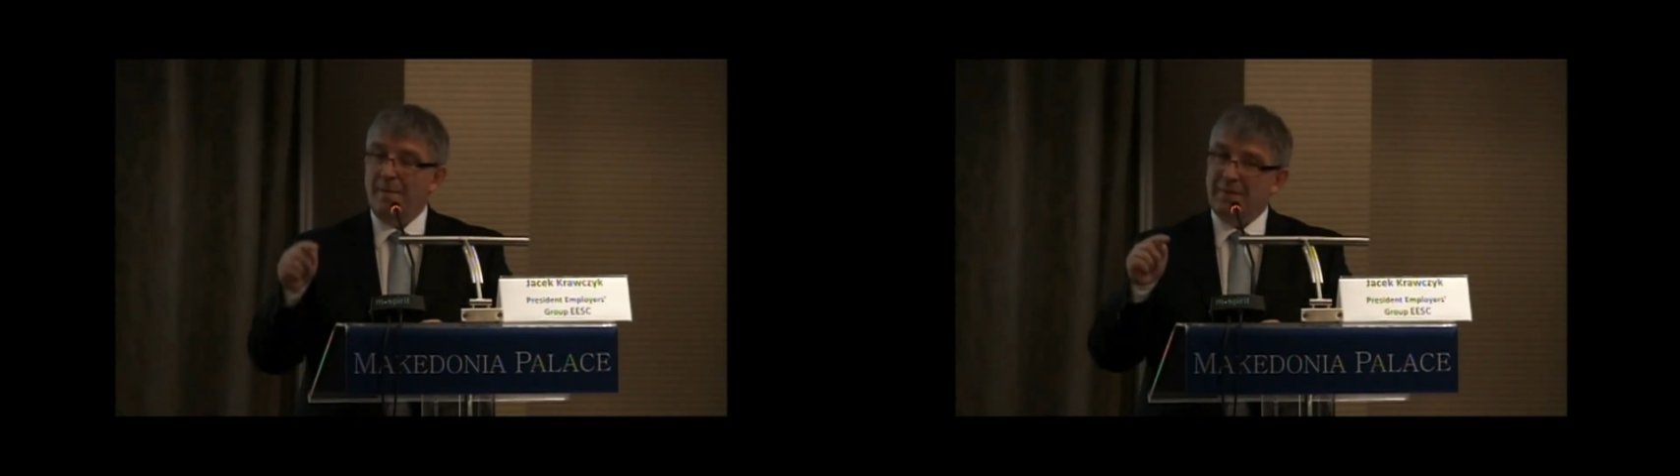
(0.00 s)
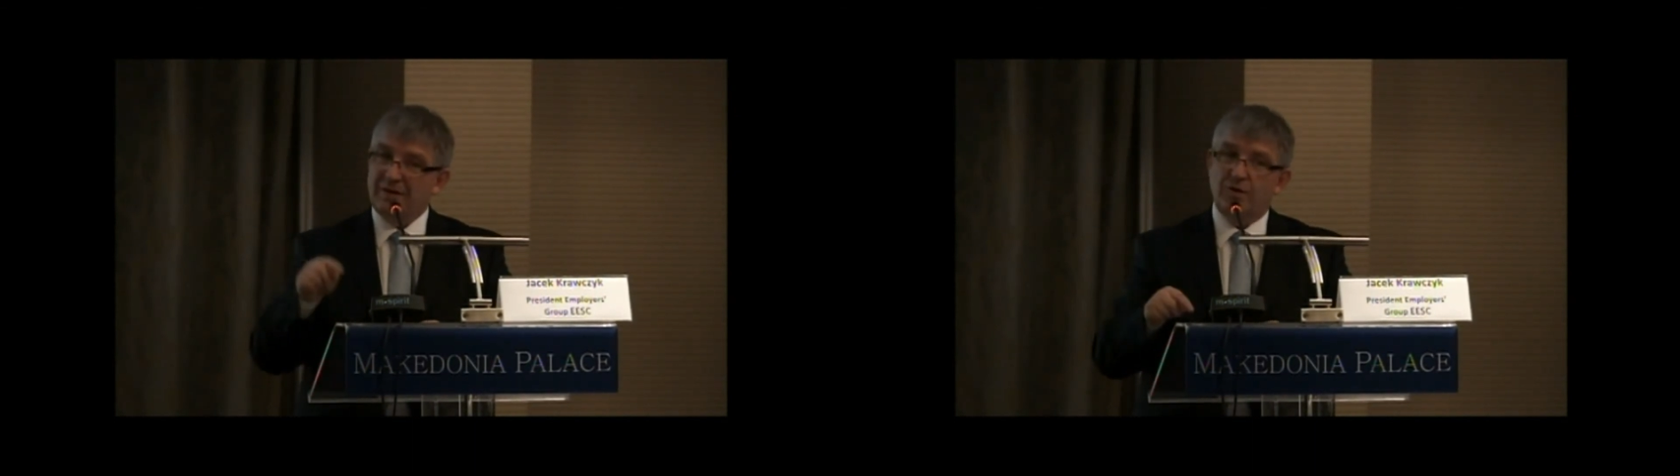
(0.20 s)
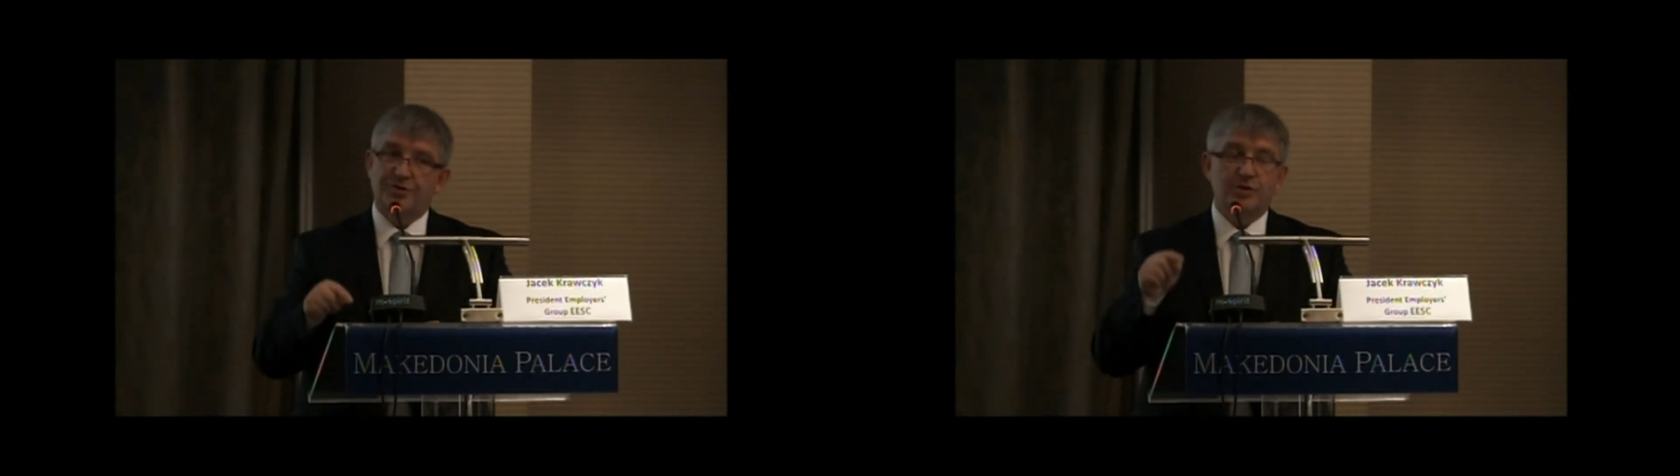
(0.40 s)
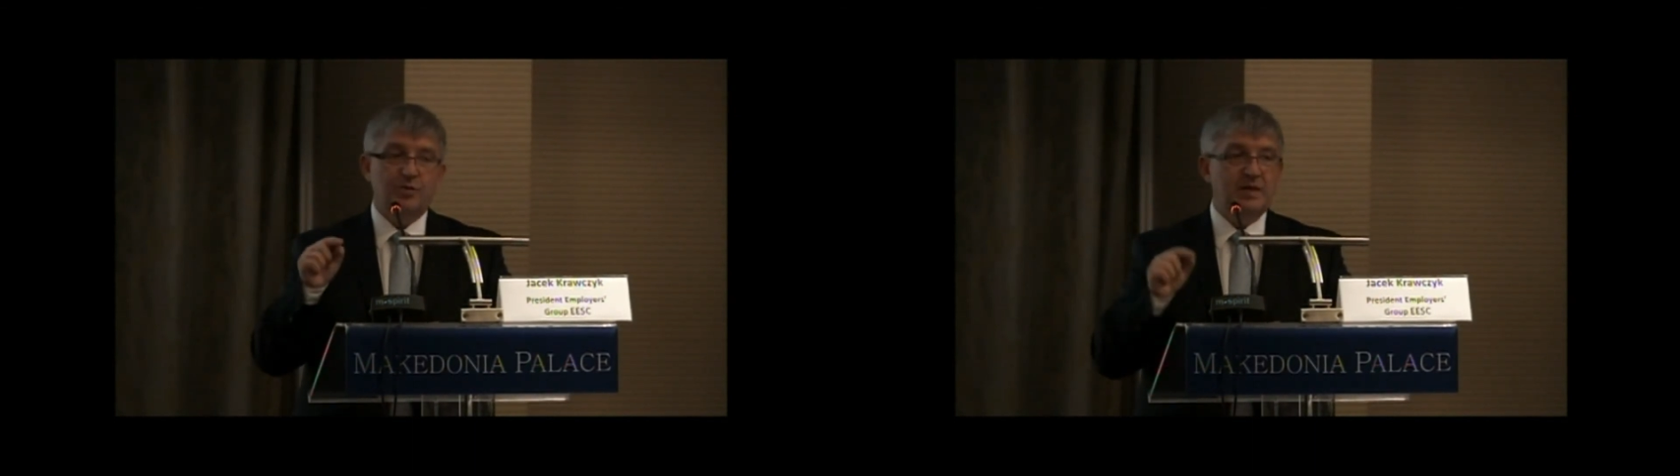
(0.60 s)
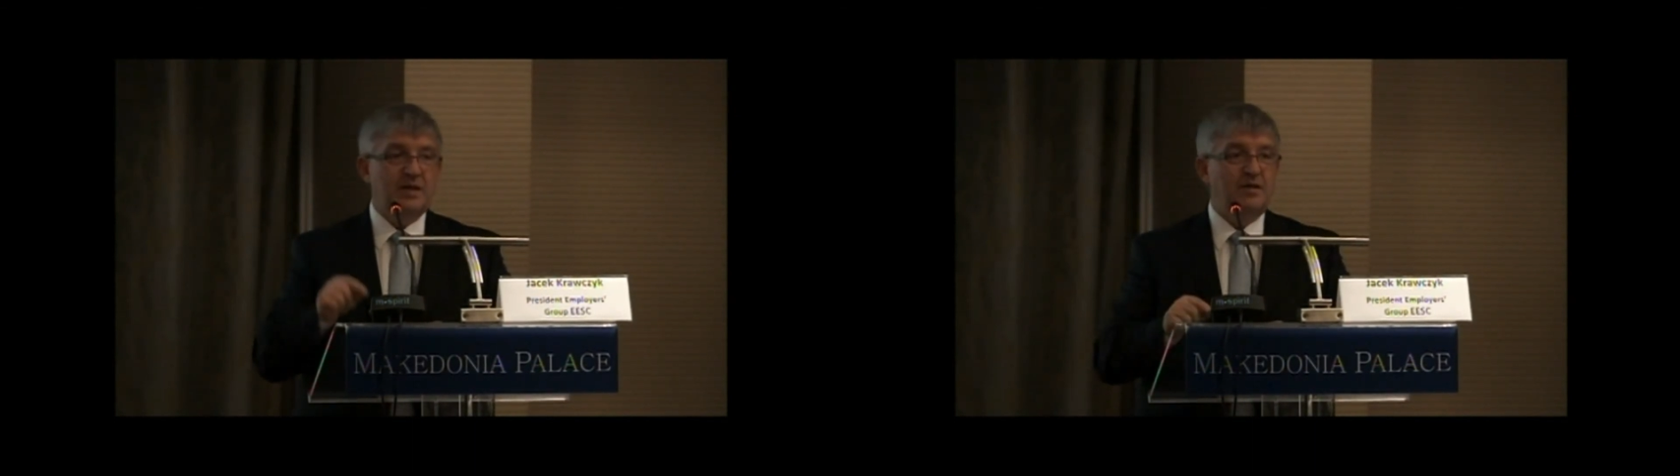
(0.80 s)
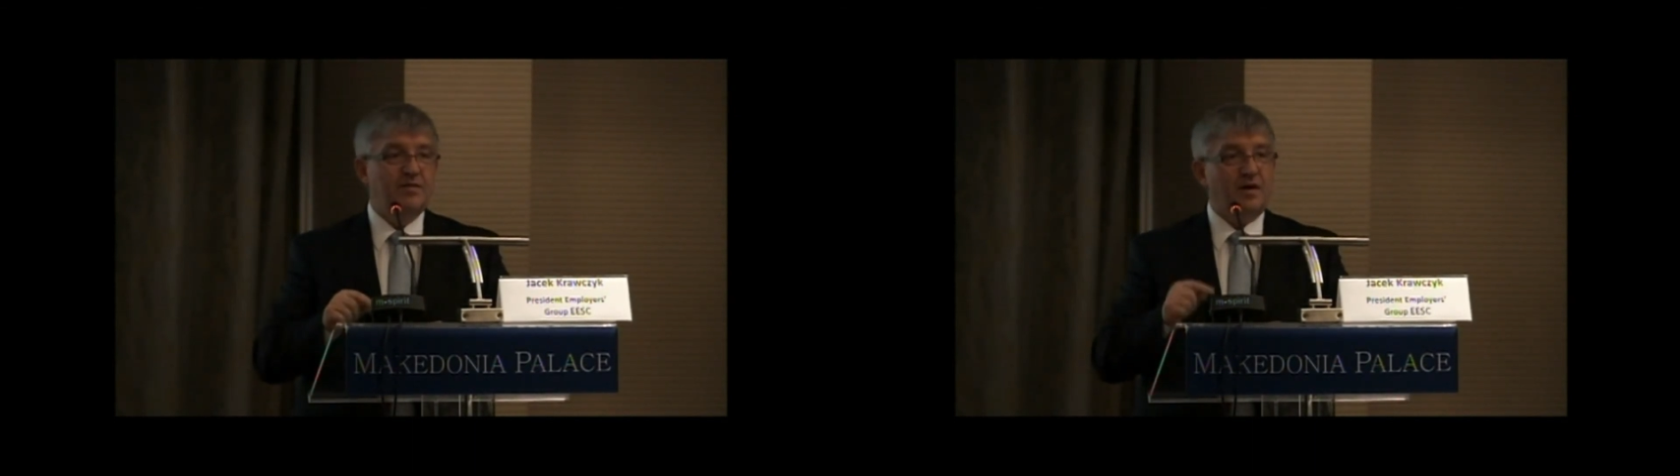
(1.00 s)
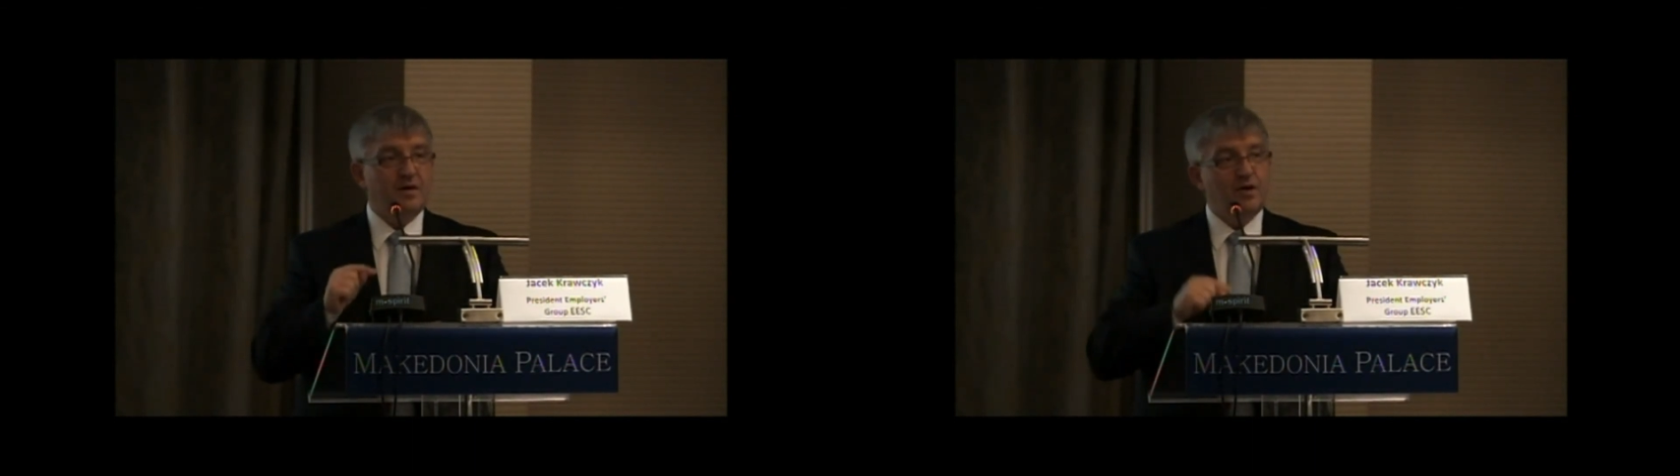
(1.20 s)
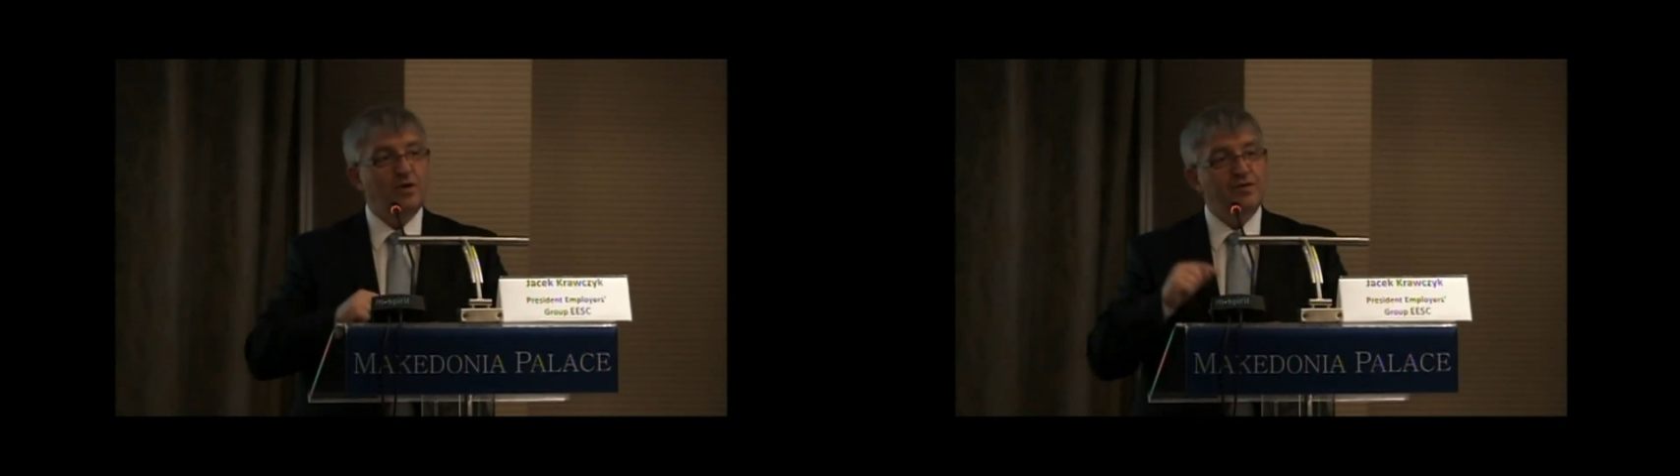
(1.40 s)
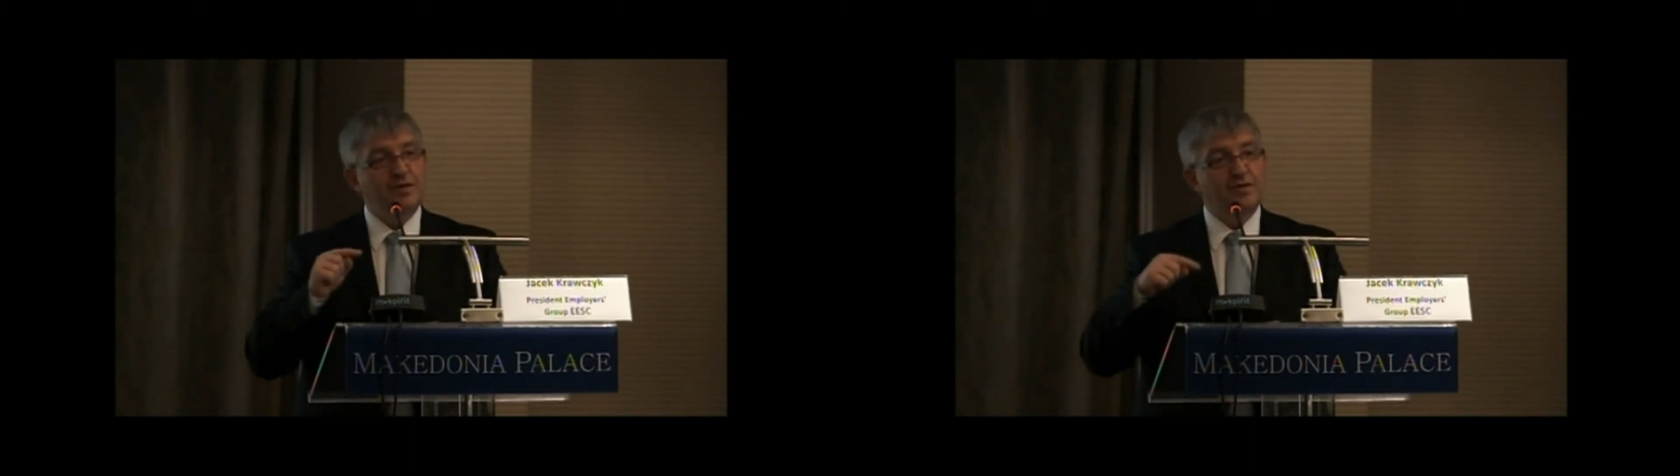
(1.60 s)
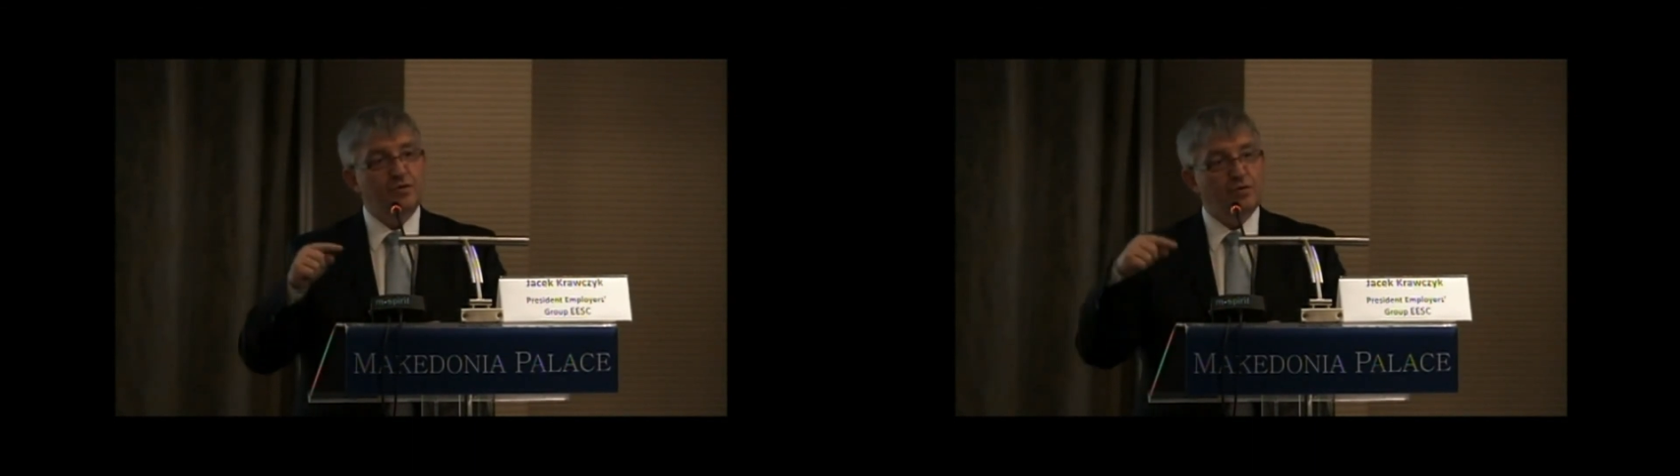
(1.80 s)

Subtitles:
but also we give our content